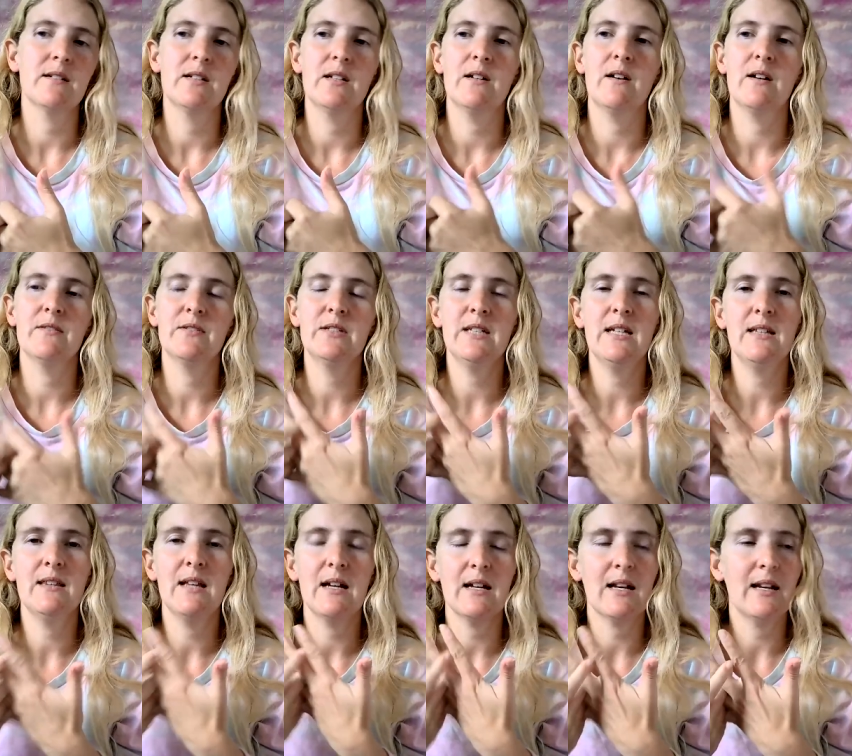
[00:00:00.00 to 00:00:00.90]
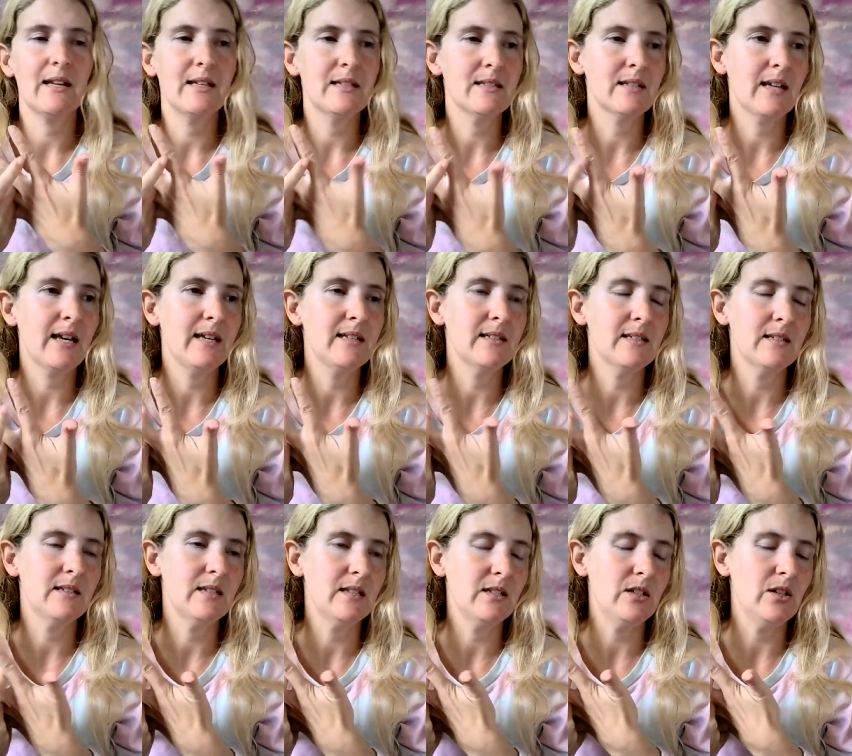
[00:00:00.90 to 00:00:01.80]
You know, I've seen that case case
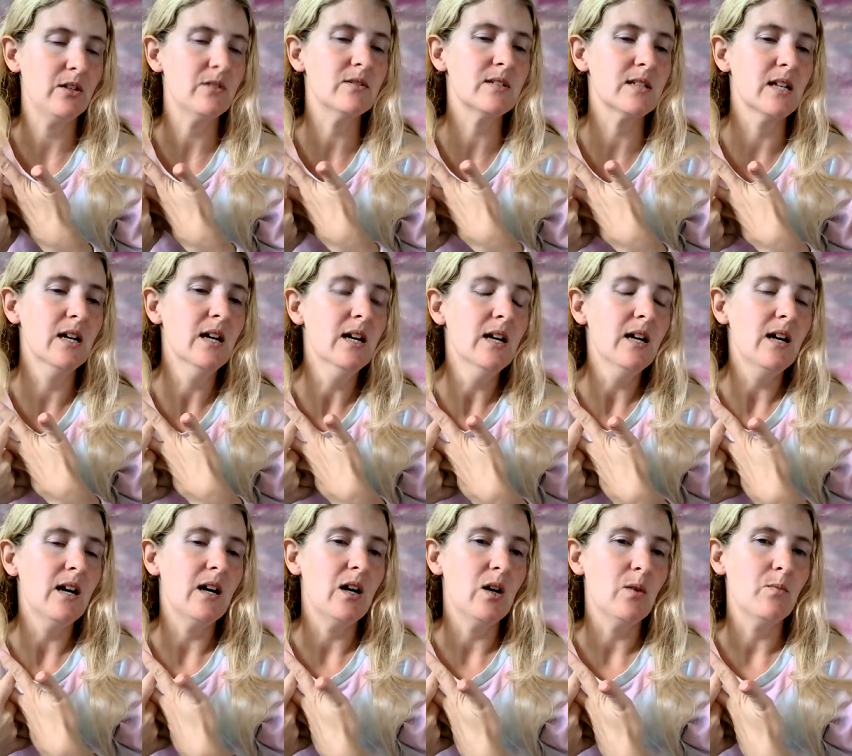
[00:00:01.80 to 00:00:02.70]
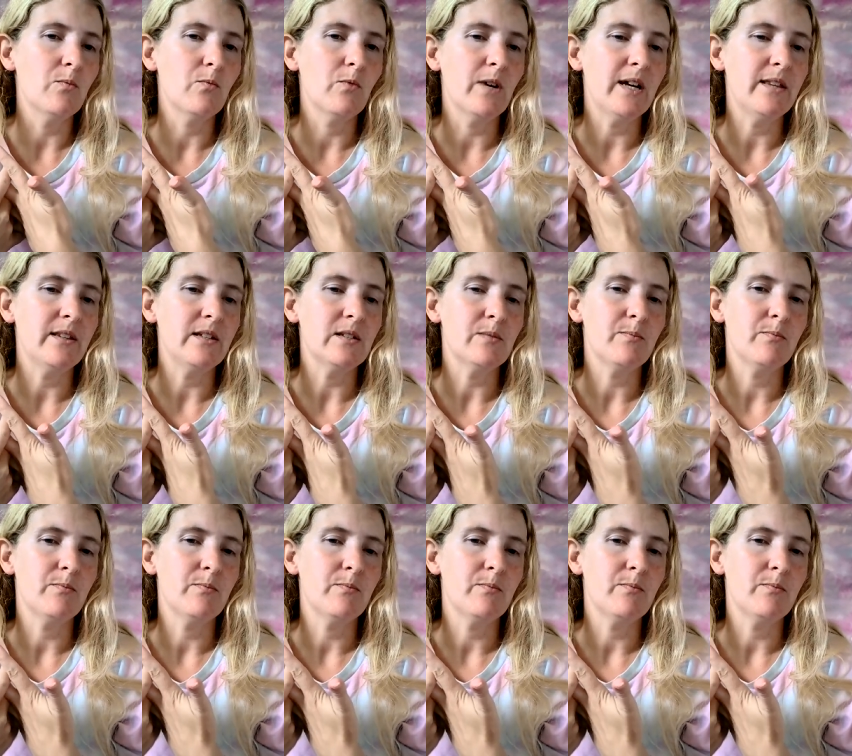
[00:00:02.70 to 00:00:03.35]
in the news um, where these